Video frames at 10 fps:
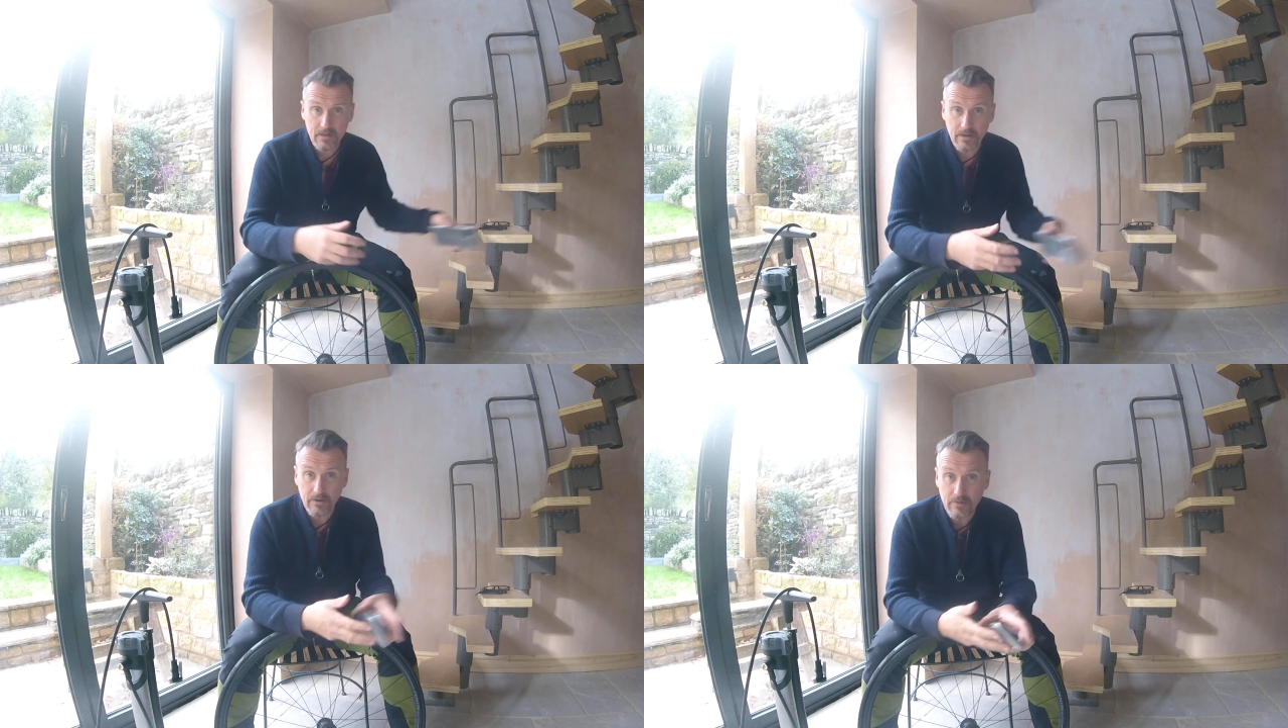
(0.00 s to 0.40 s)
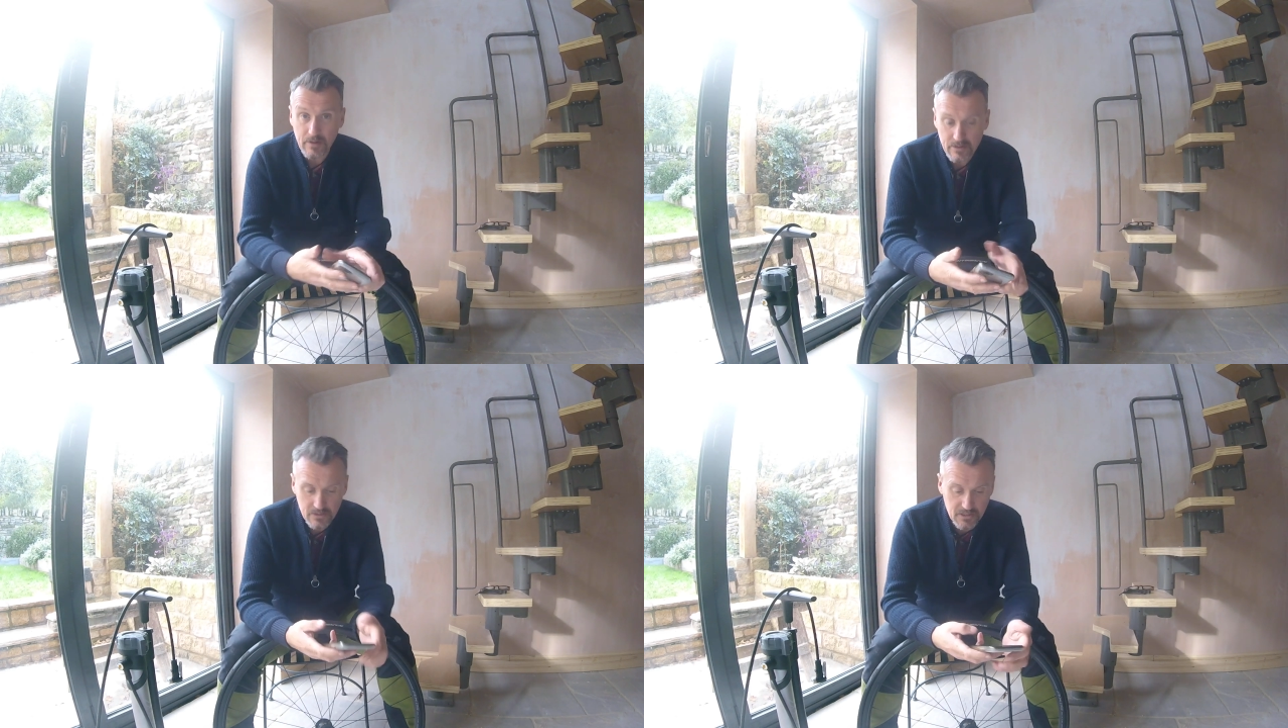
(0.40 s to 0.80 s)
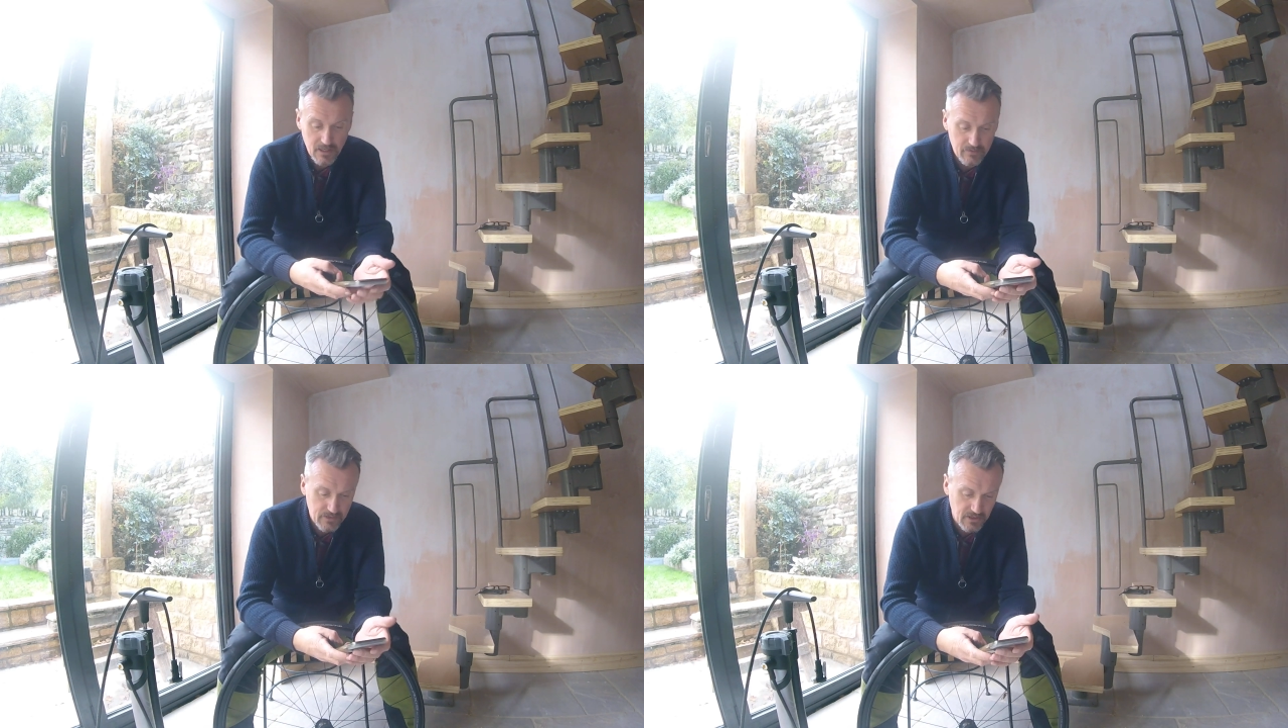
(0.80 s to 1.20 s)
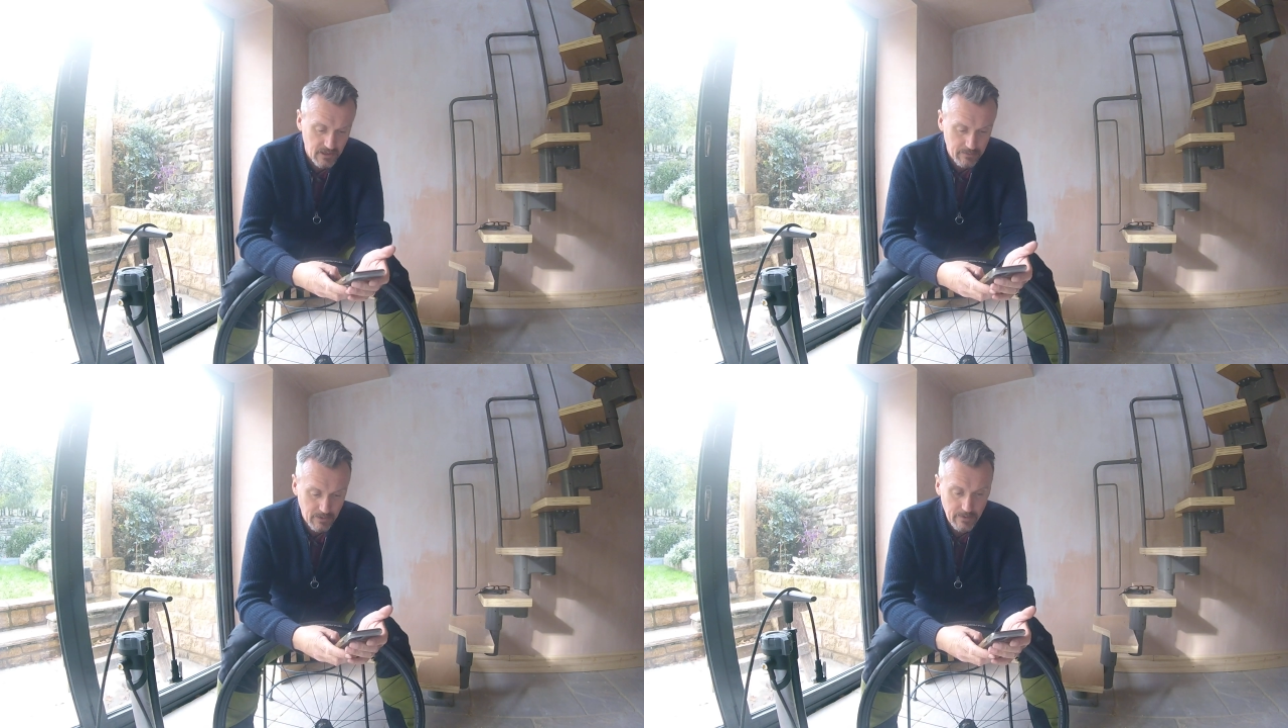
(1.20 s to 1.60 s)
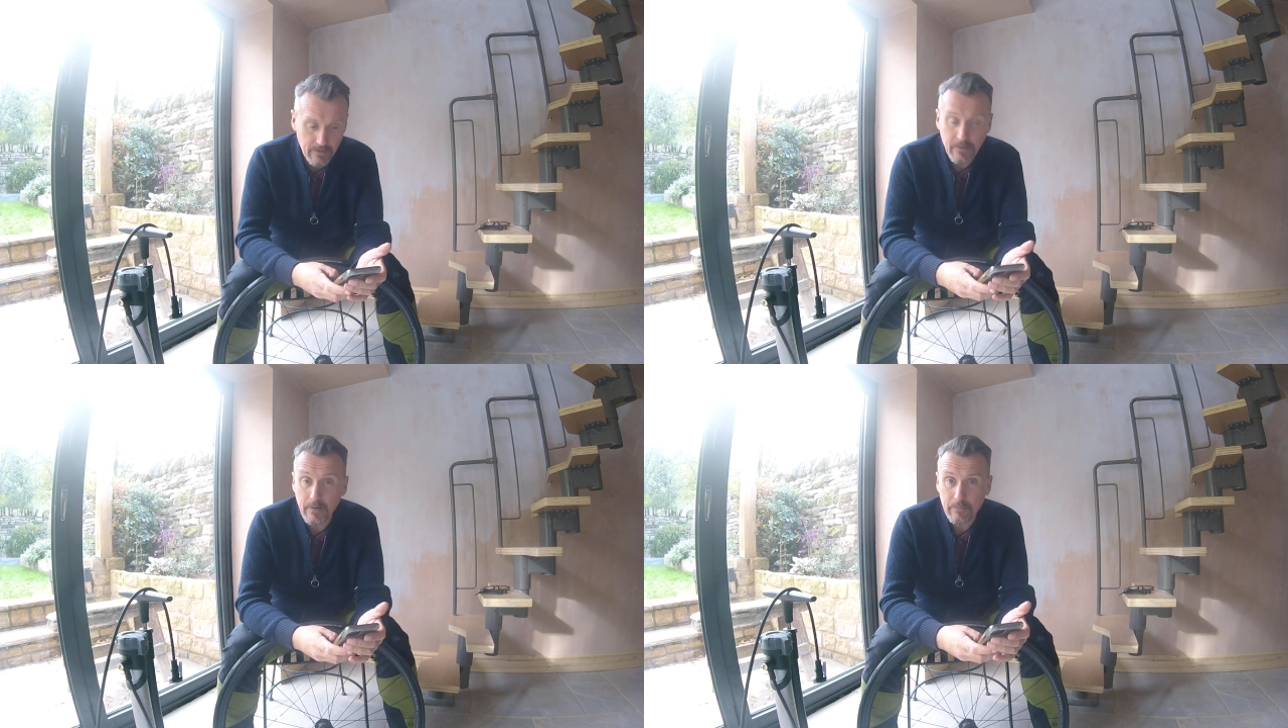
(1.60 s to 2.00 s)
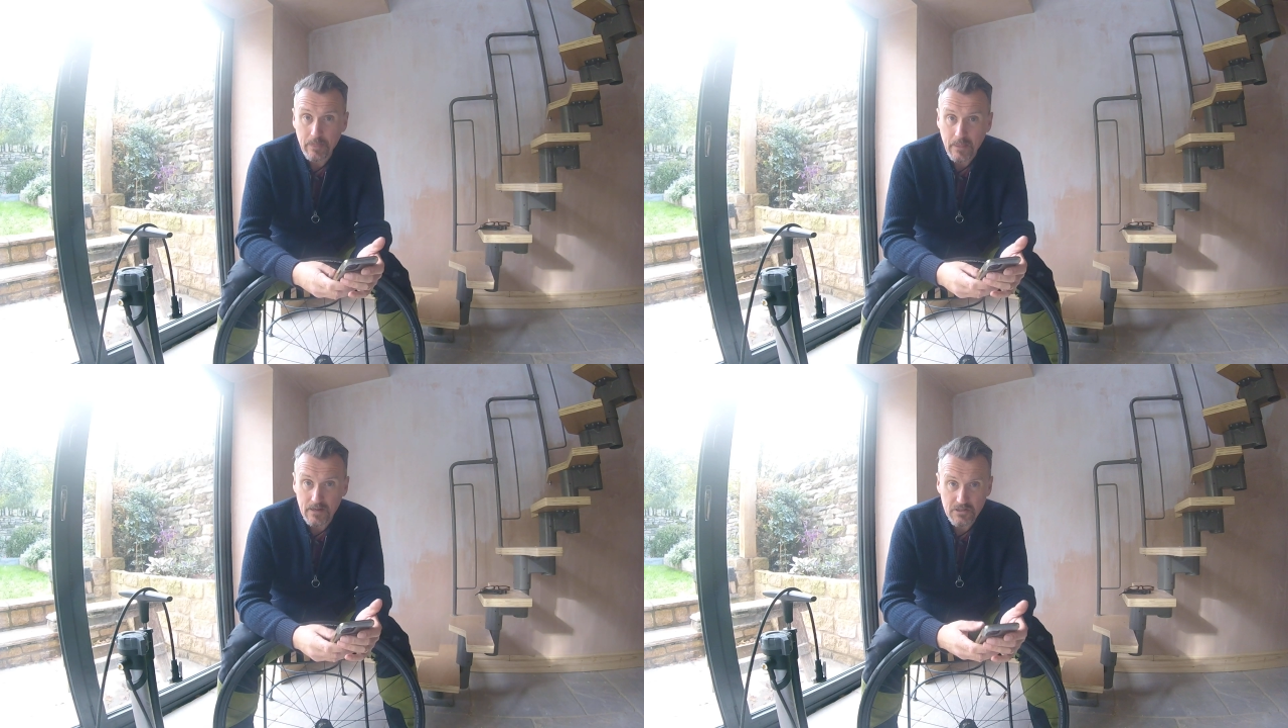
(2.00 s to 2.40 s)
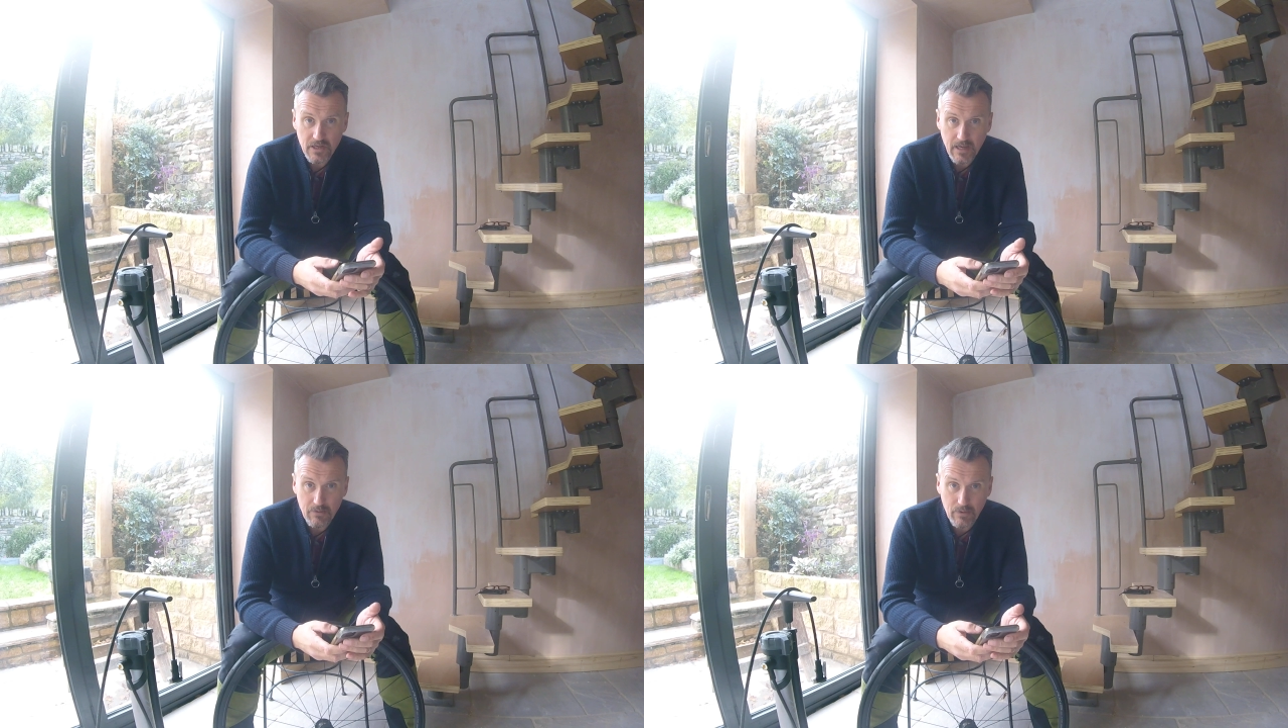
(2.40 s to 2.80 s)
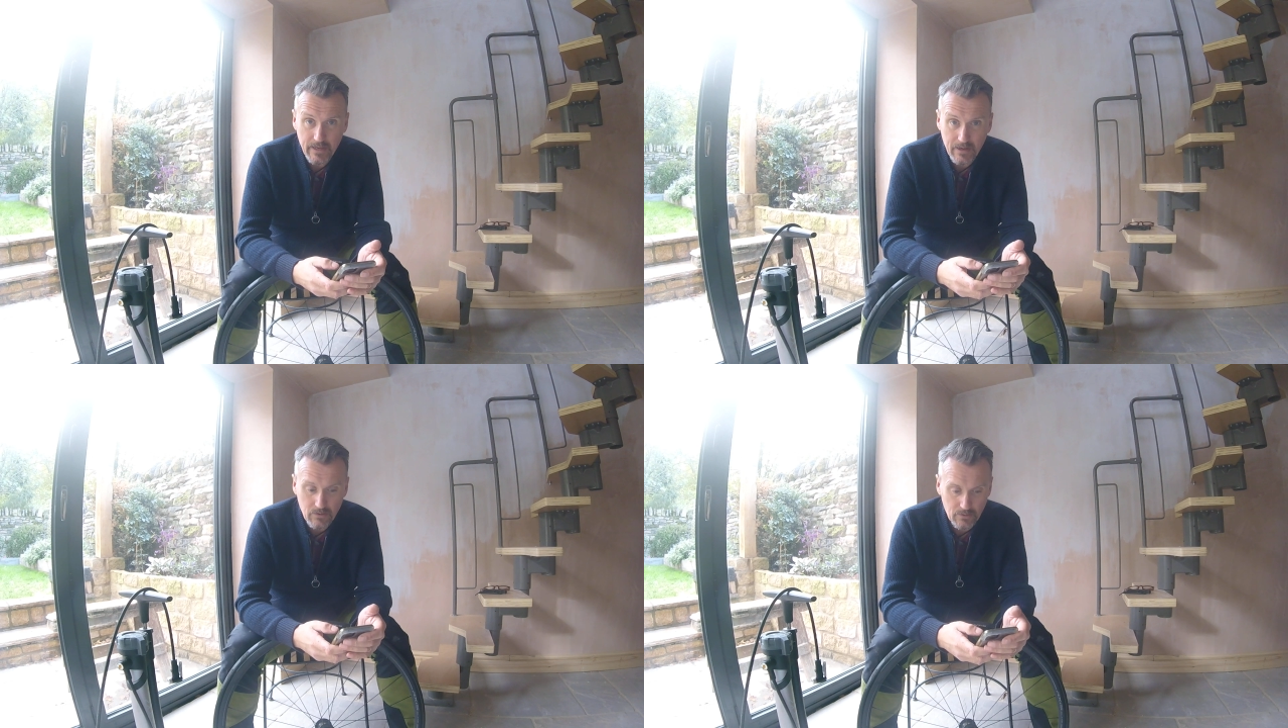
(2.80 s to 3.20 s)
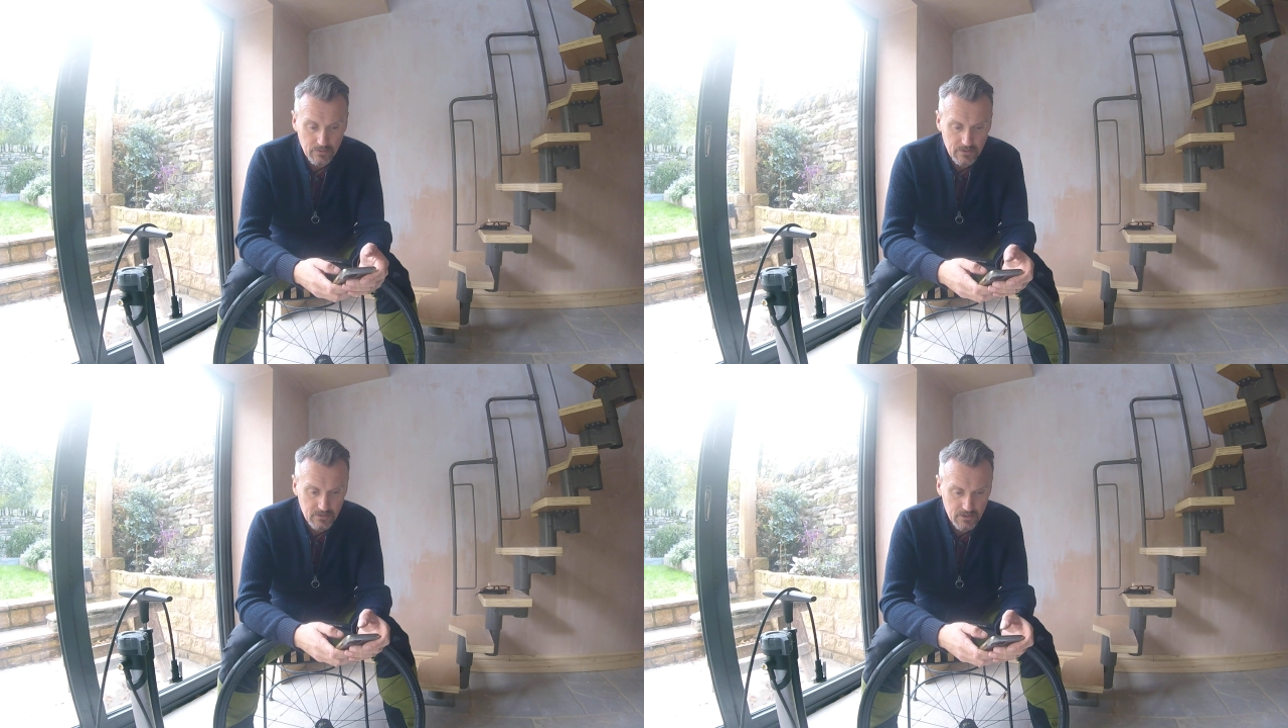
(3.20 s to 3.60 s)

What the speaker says: going to start the timer and see how we get on.